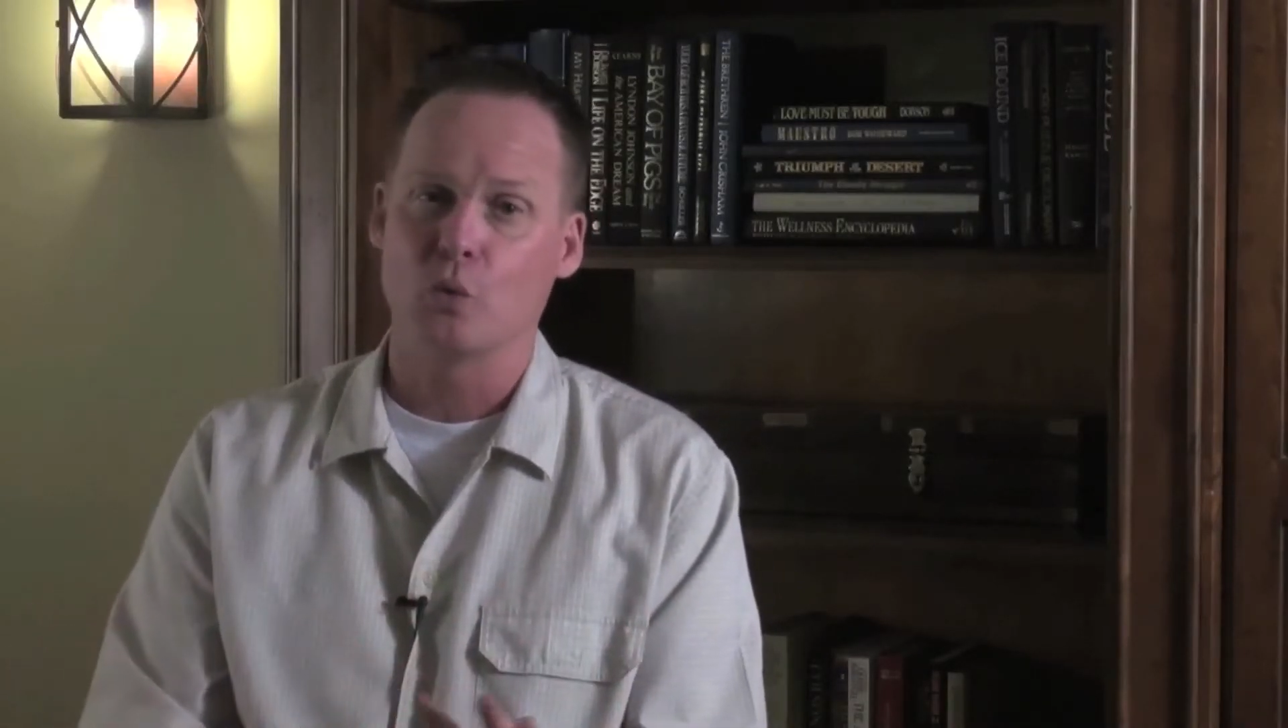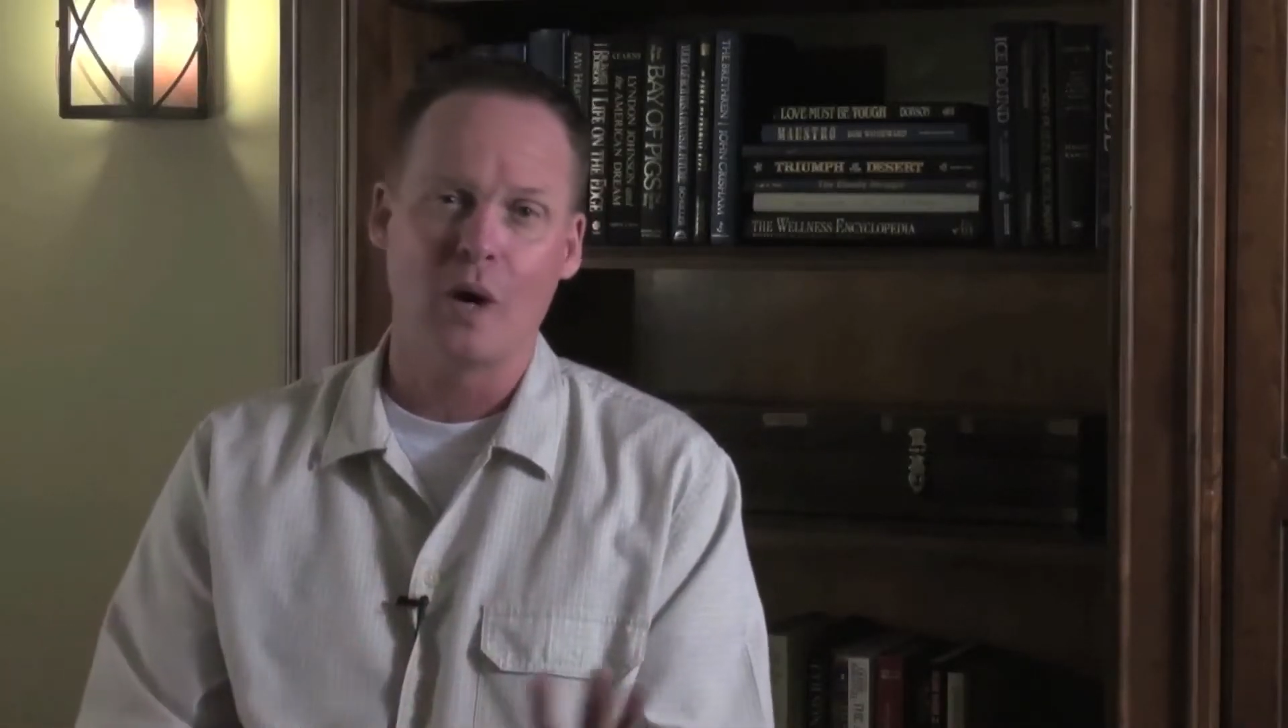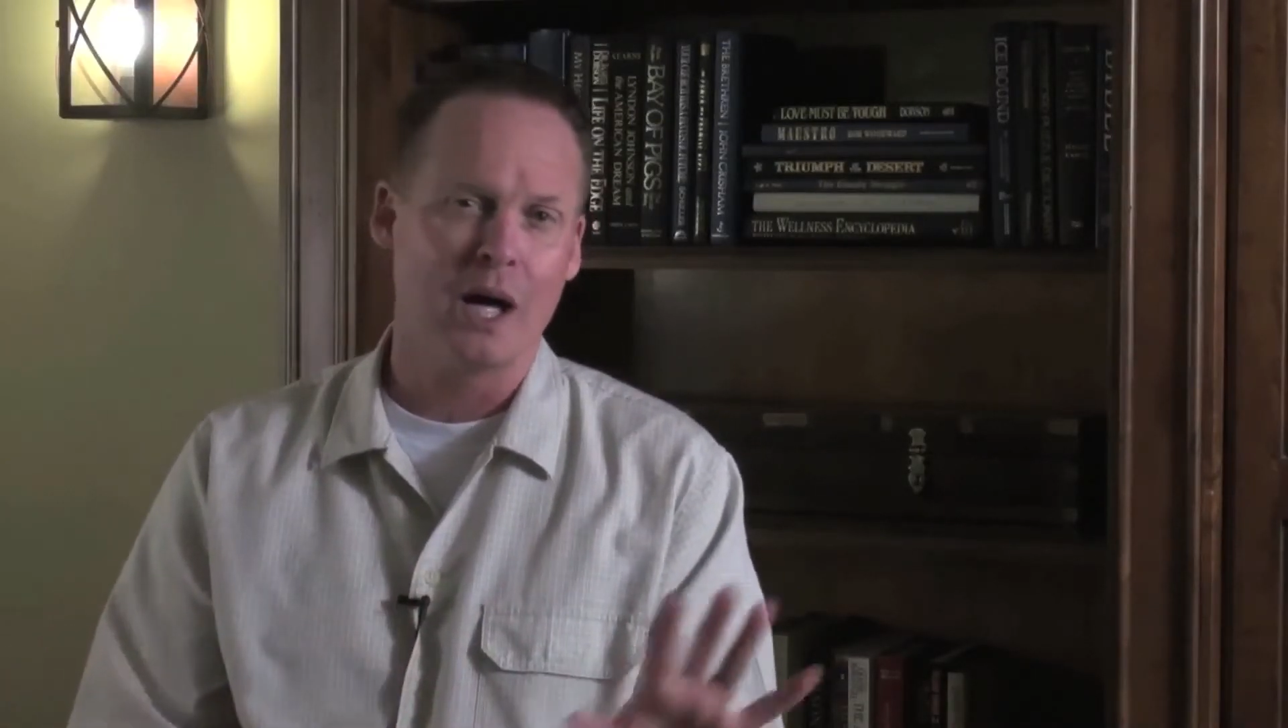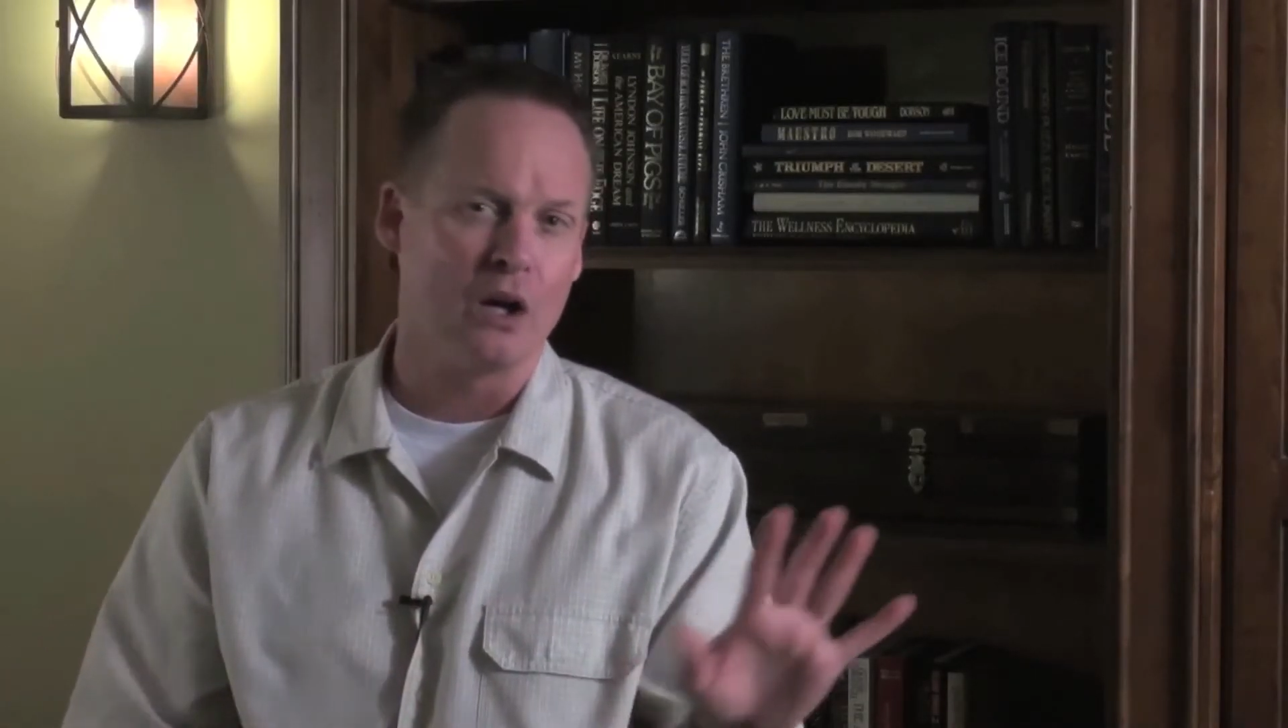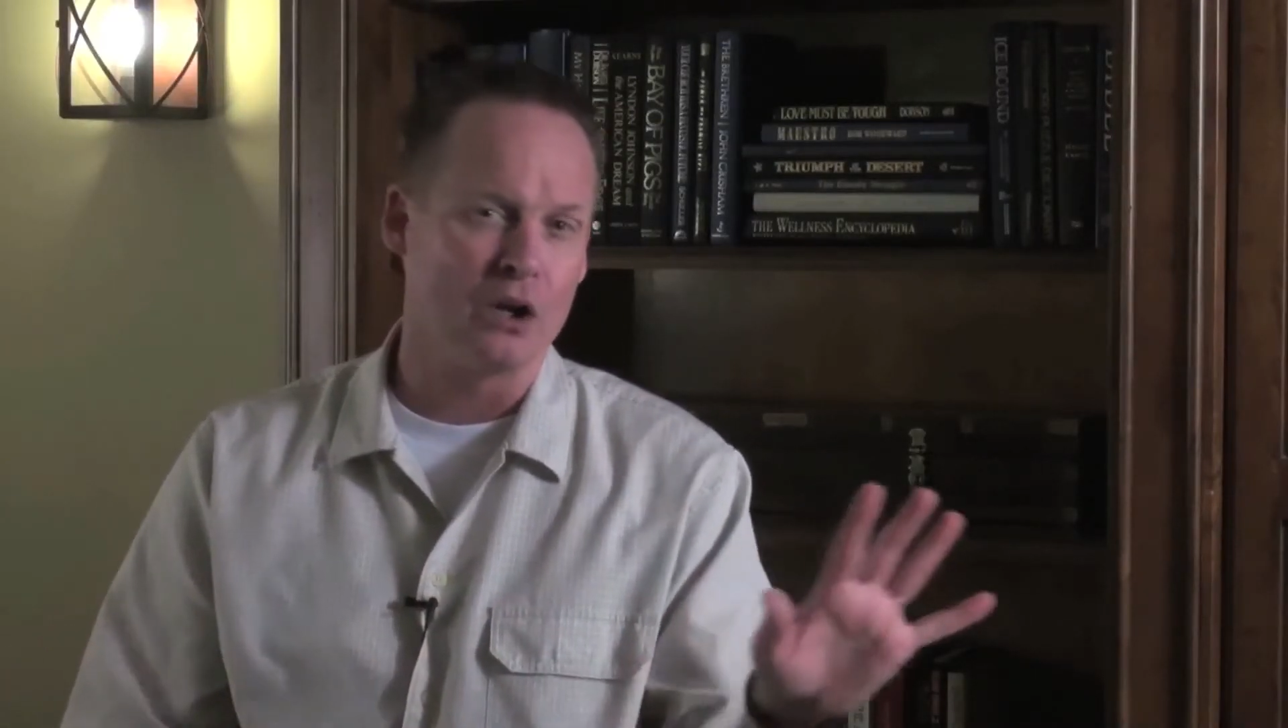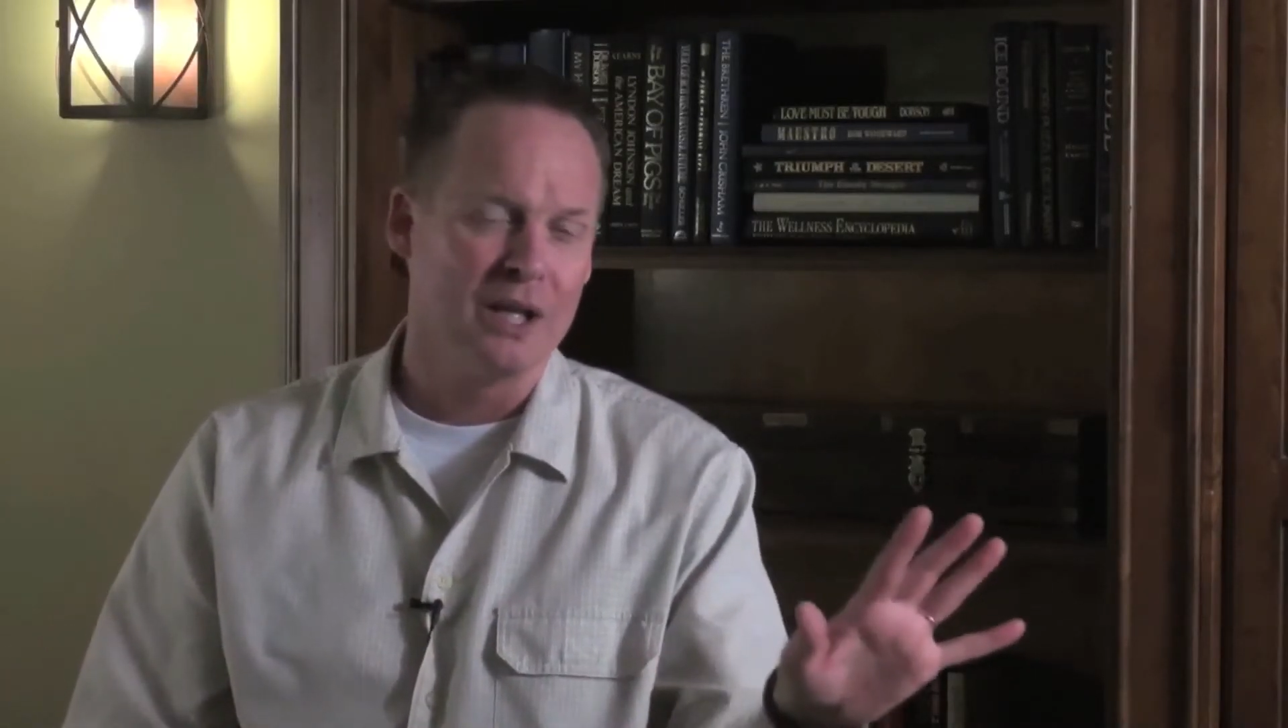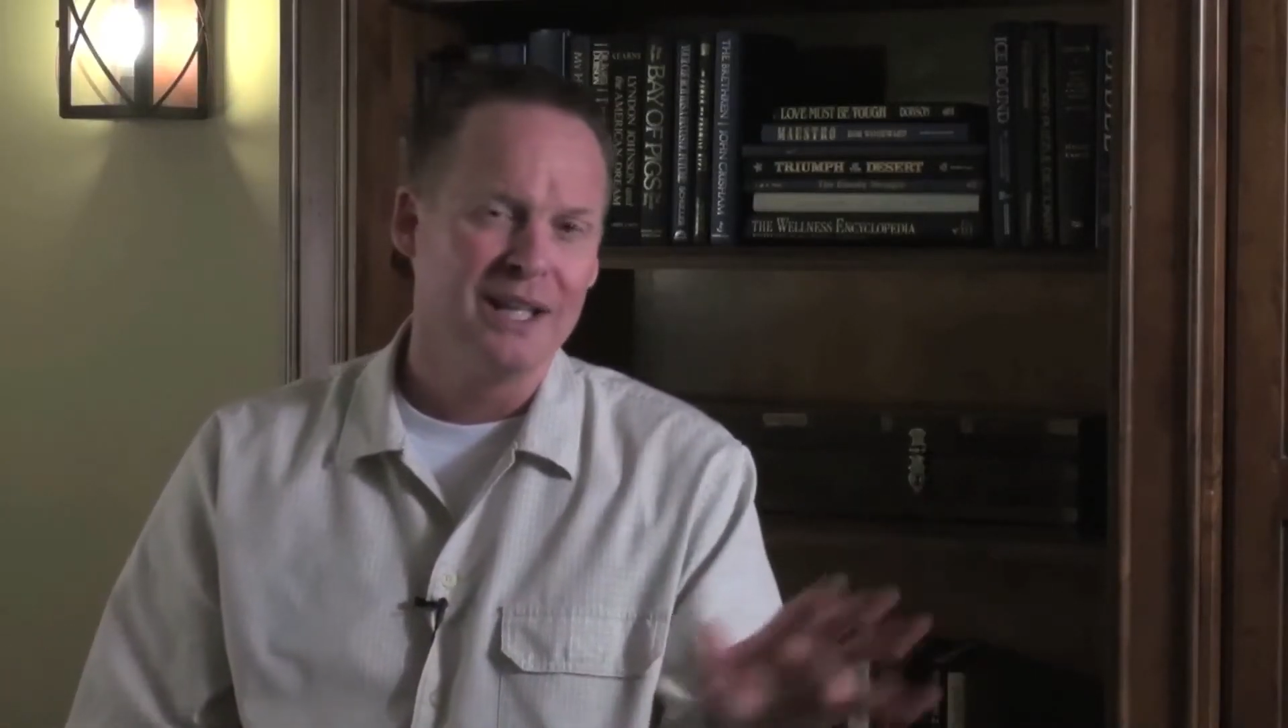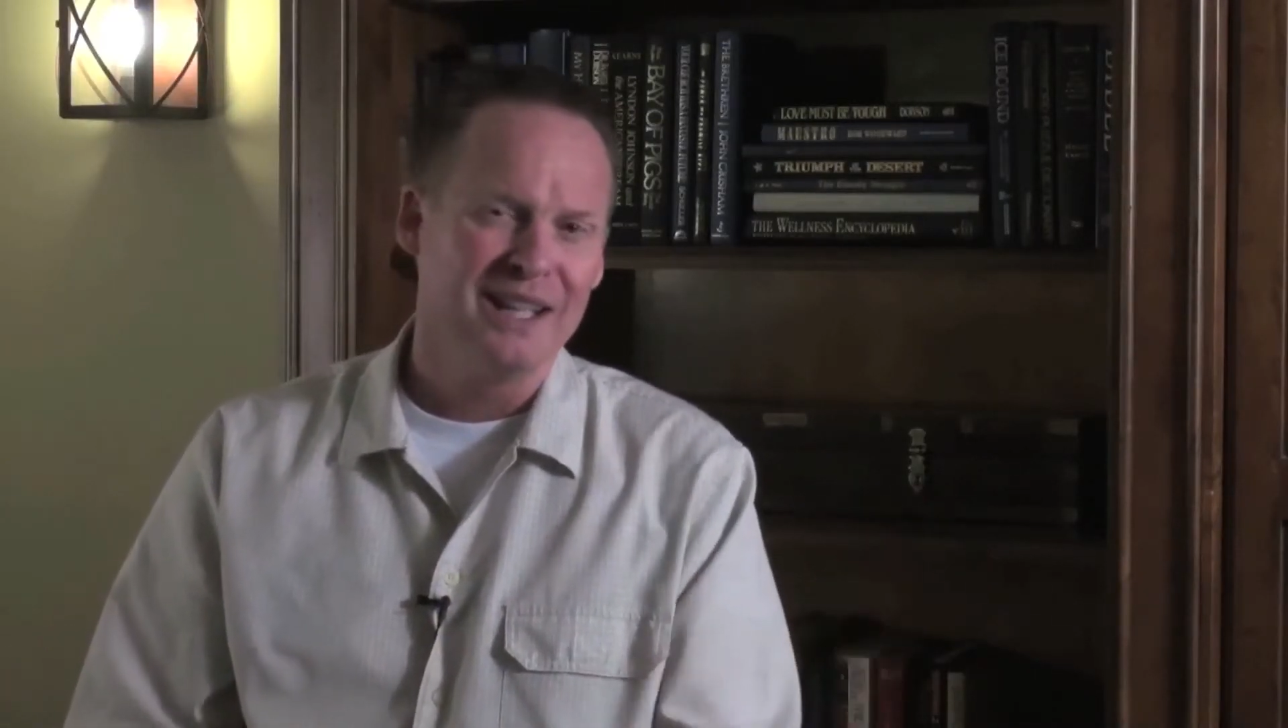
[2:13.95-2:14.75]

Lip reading: well,